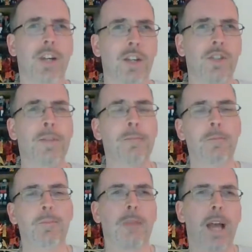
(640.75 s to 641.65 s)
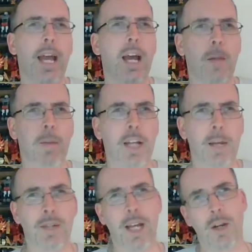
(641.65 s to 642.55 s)
us a Hallmark
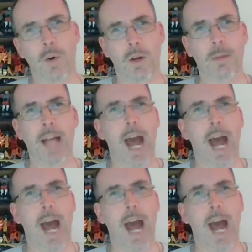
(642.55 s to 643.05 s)
Keepsake Ornament.